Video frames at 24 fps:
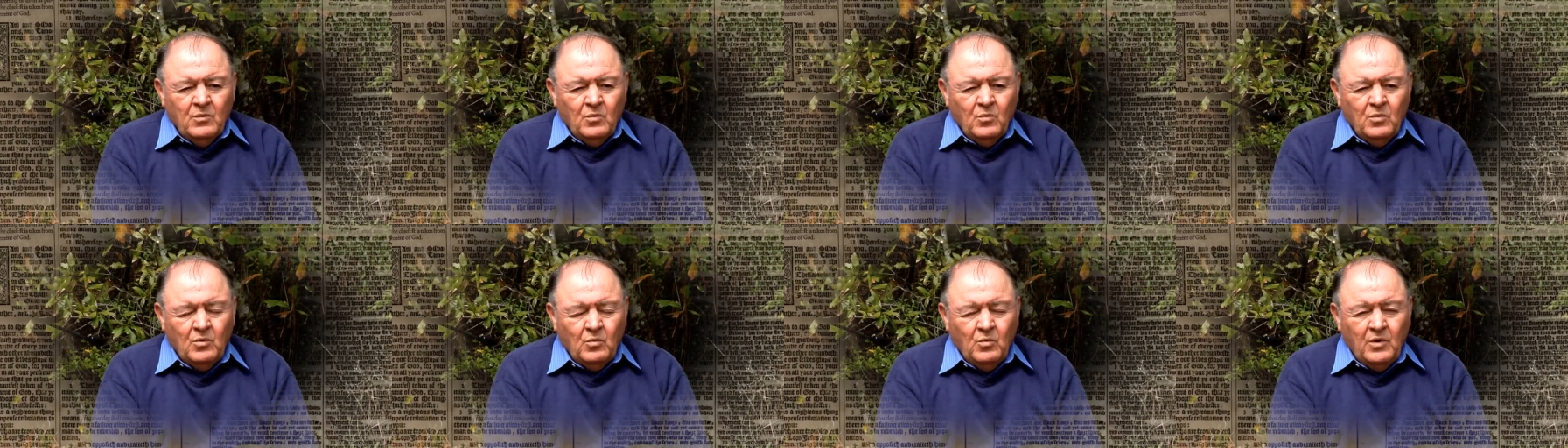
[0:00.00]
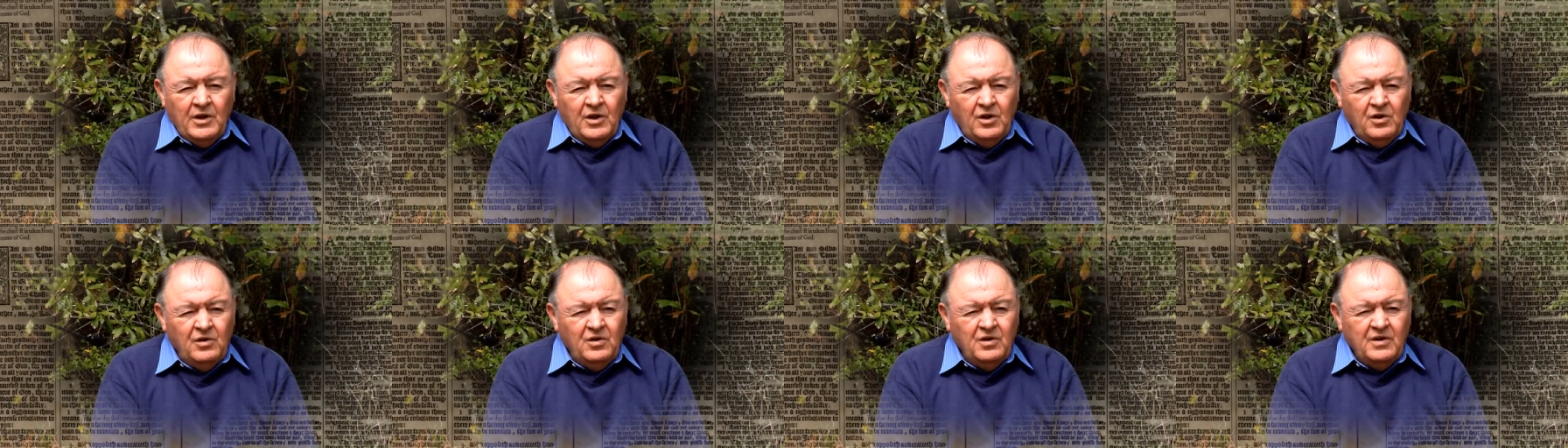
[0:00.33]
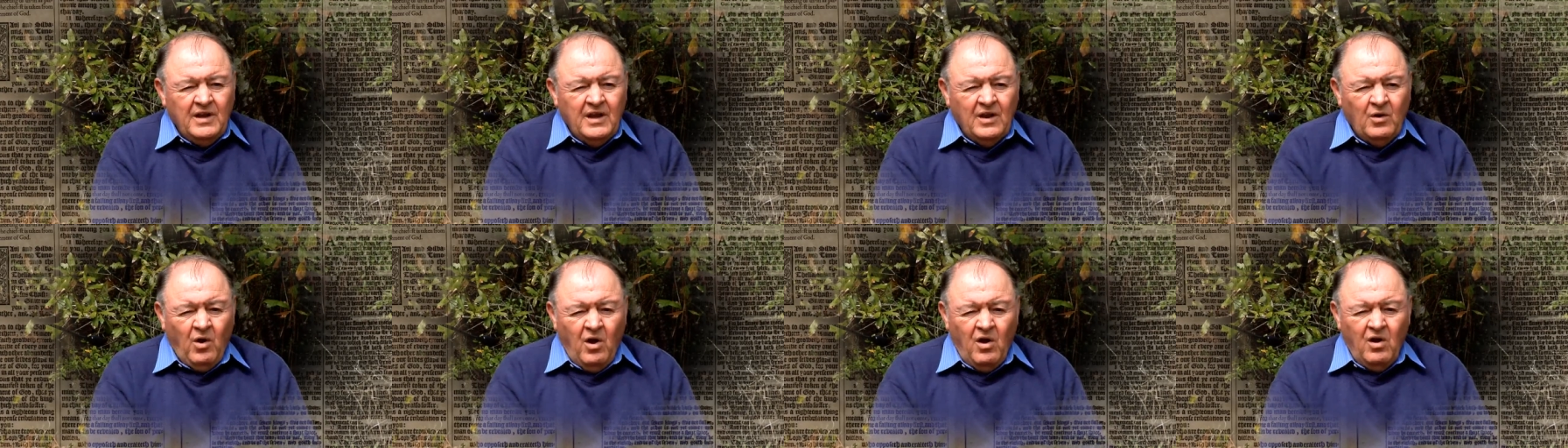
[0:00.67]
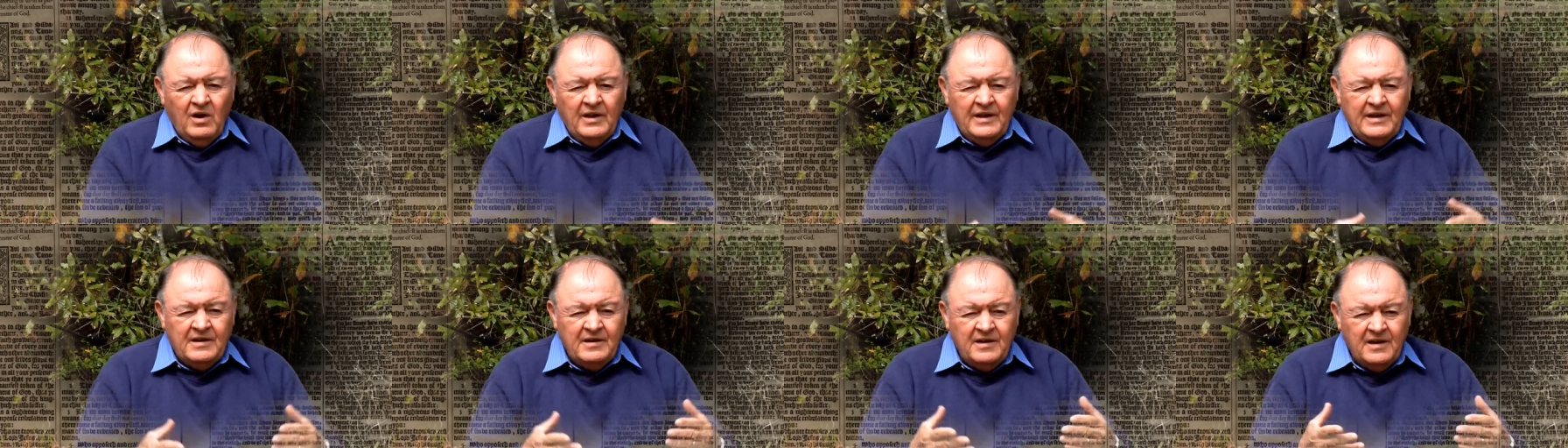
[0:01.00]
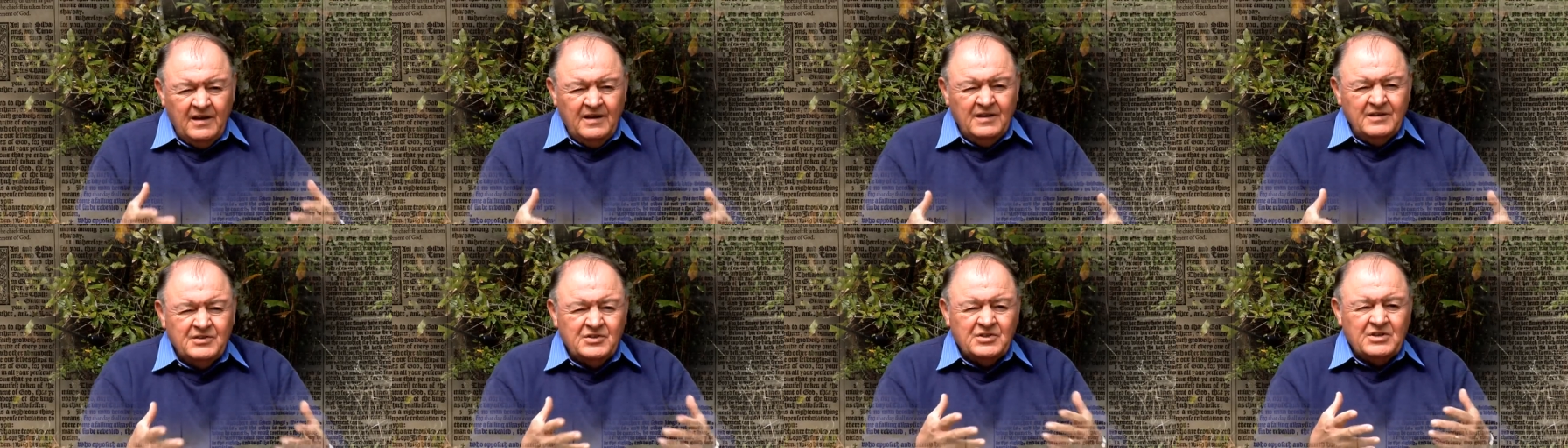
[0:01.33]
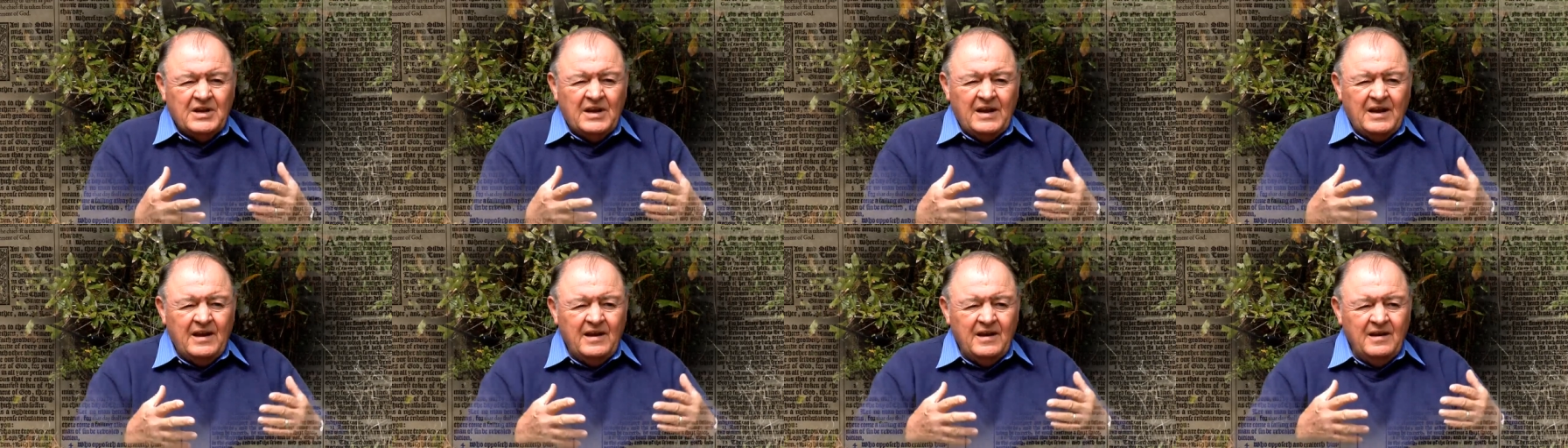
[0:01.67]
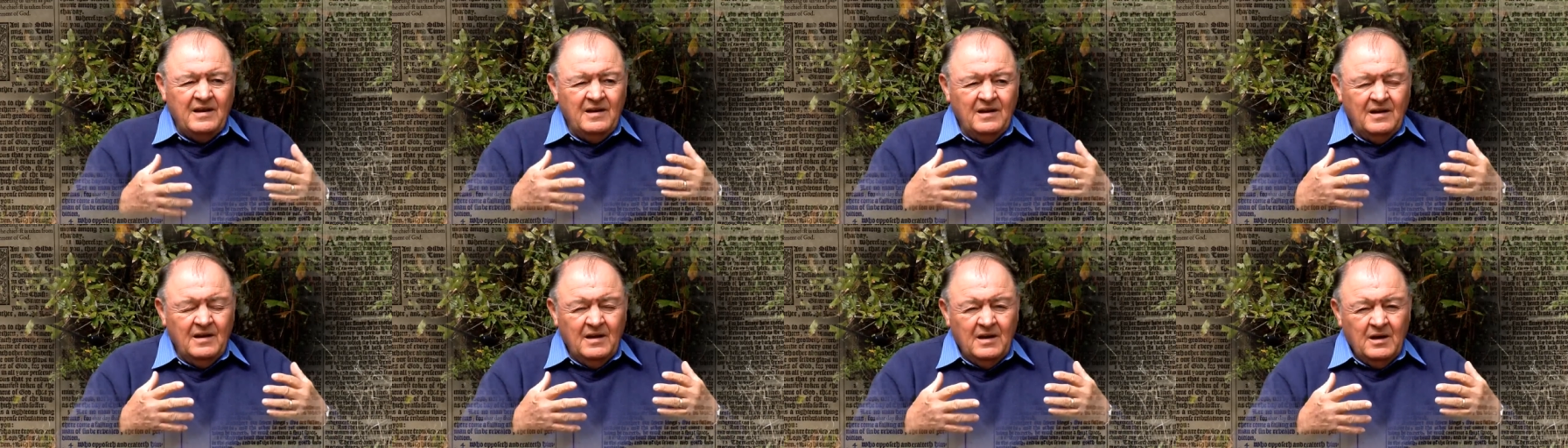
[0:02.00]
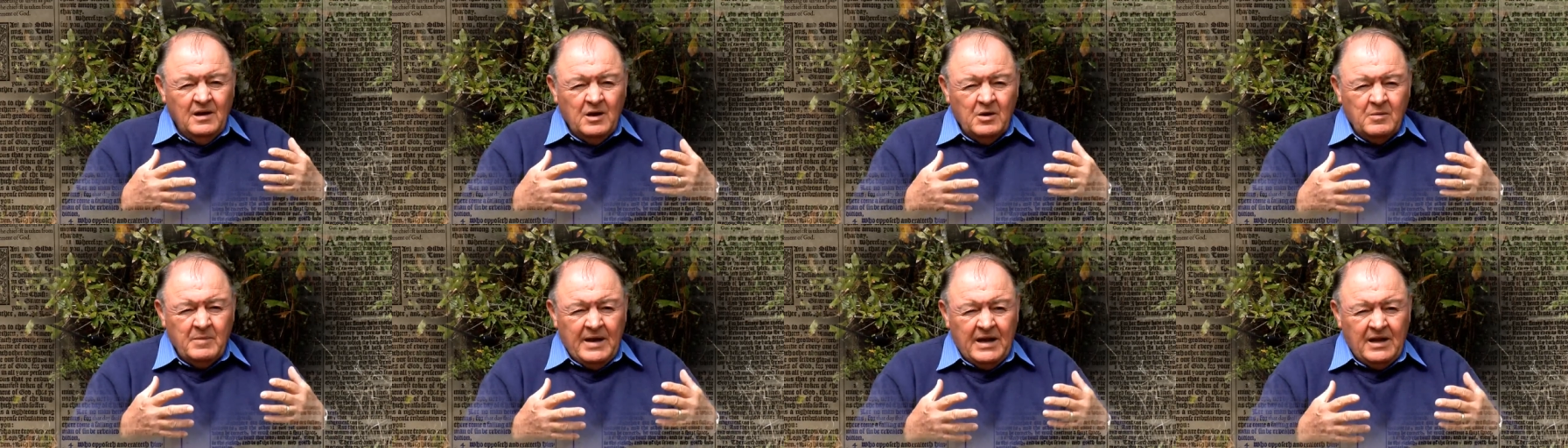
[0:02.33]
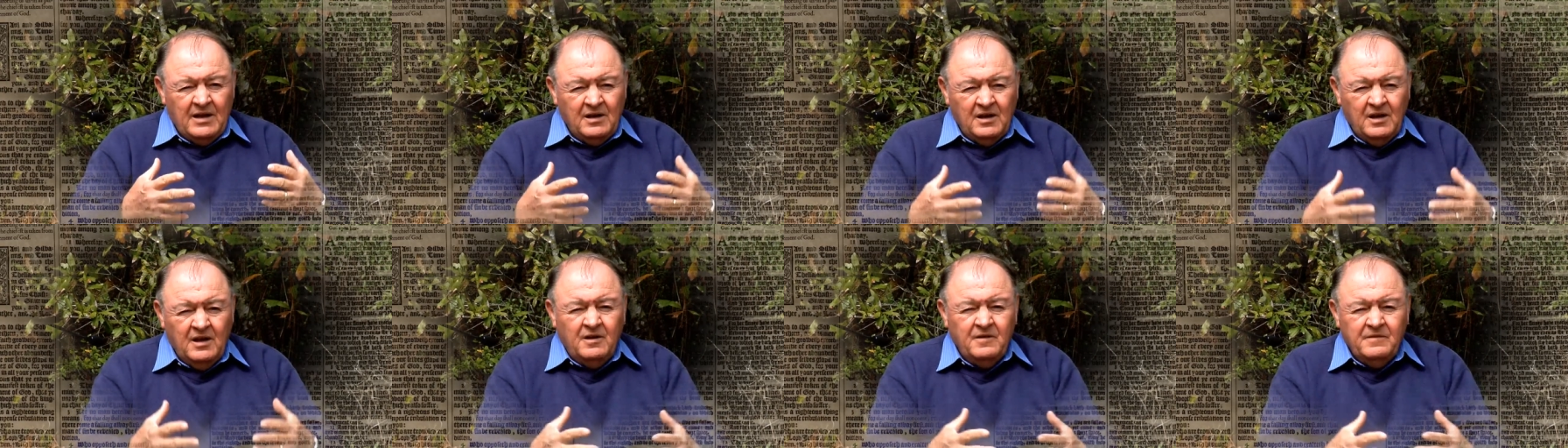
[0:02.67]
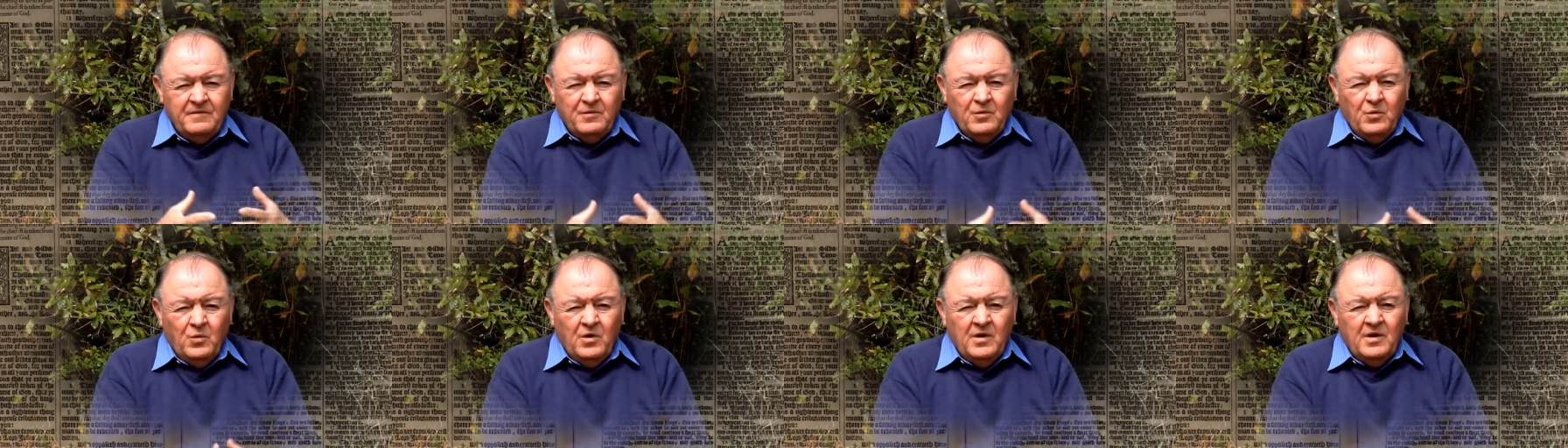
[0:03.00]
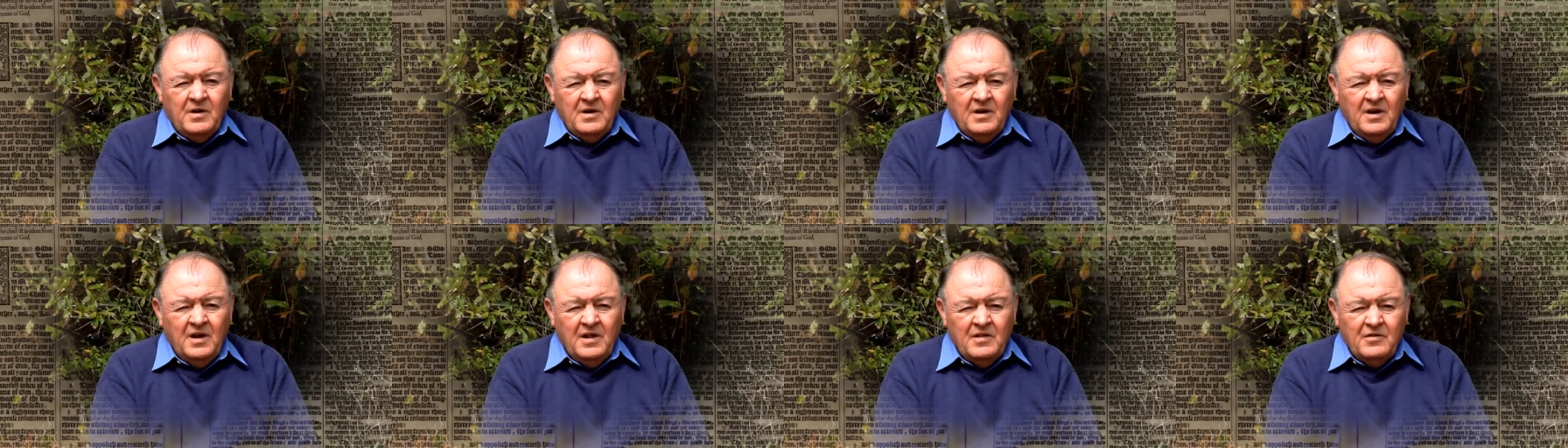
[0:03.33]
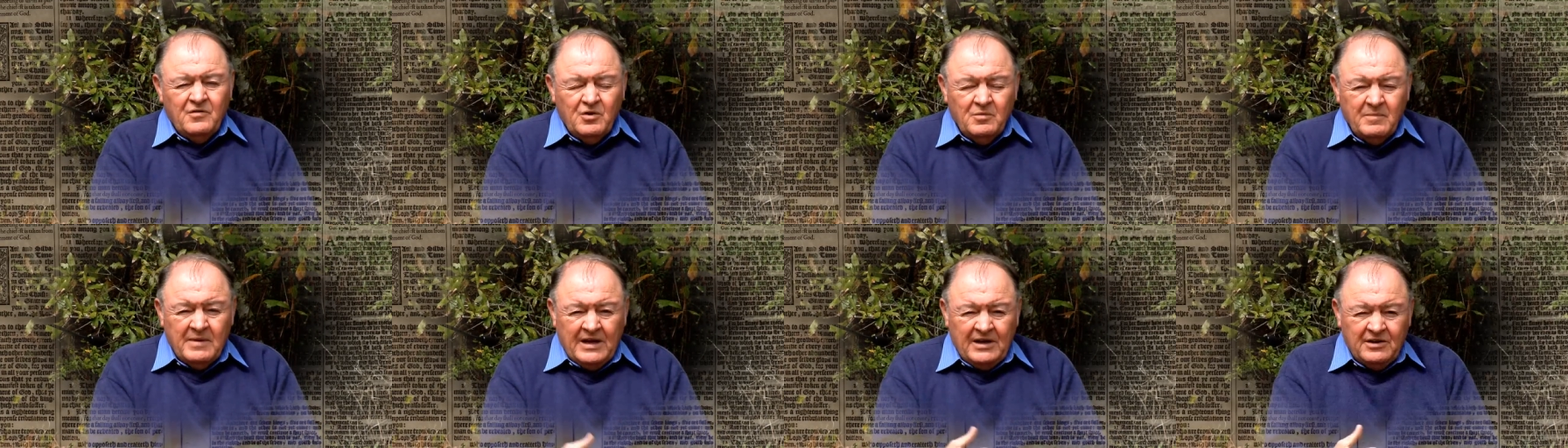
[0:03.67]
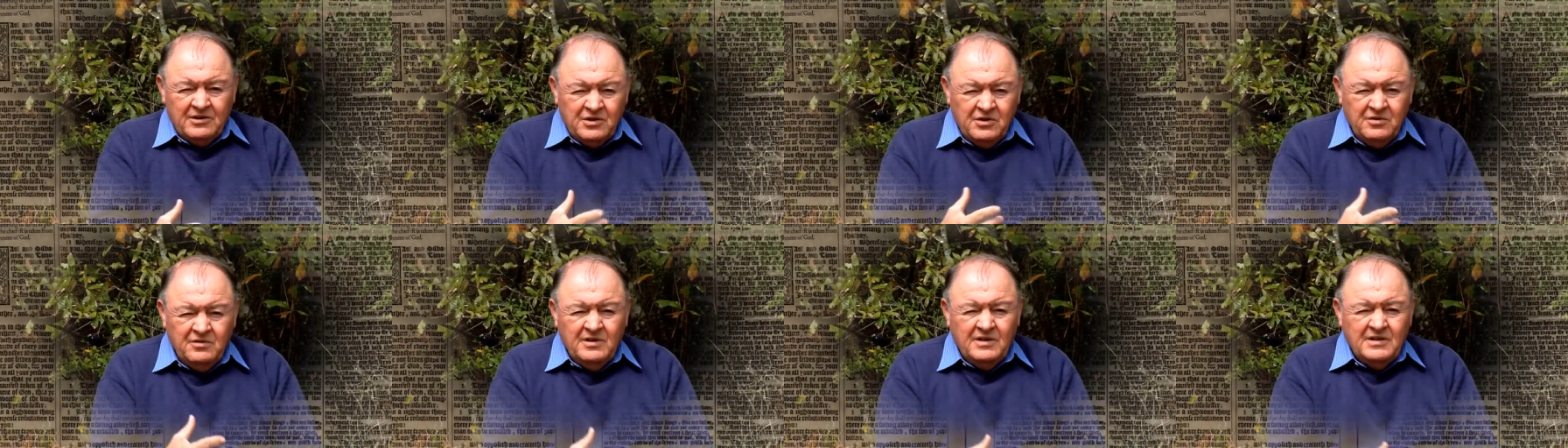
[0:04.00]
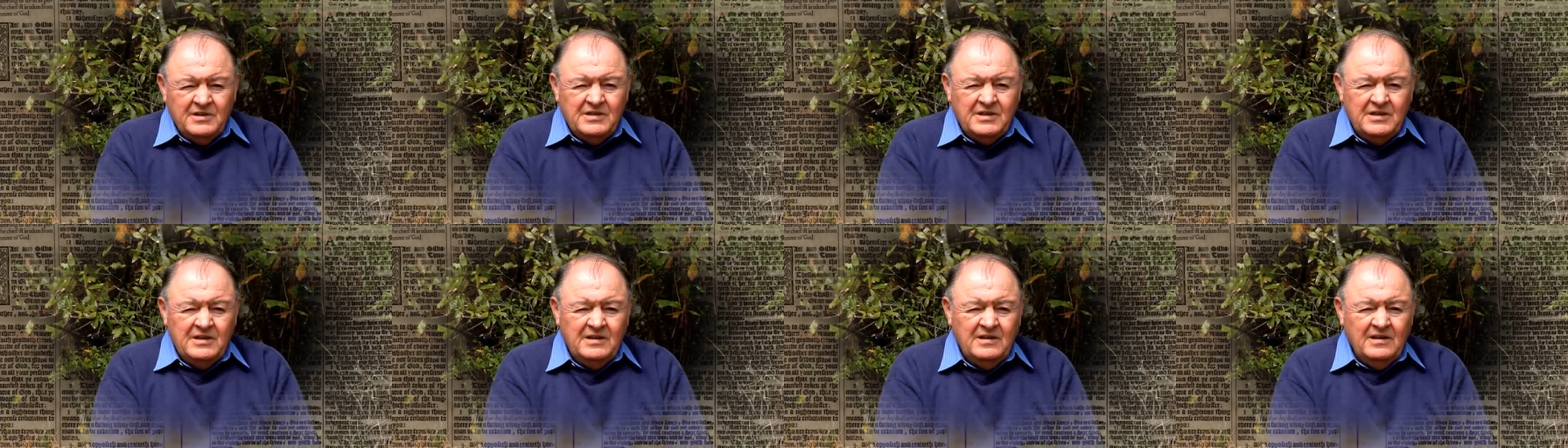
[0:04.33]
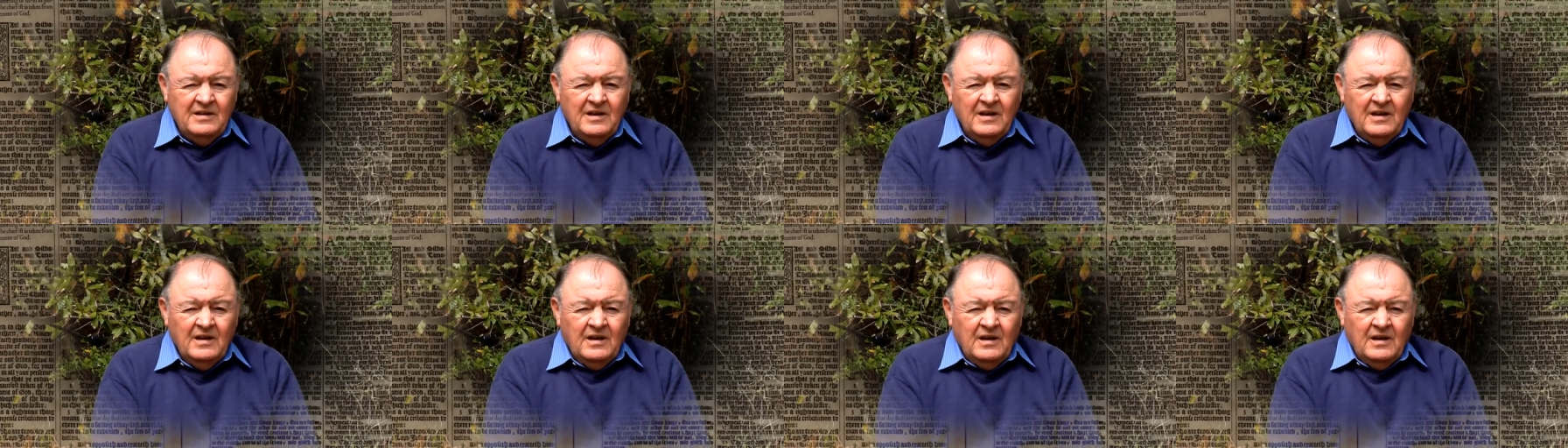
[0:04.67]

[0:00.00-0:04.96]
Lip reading: when we look at all He does say about love for one another, about unity,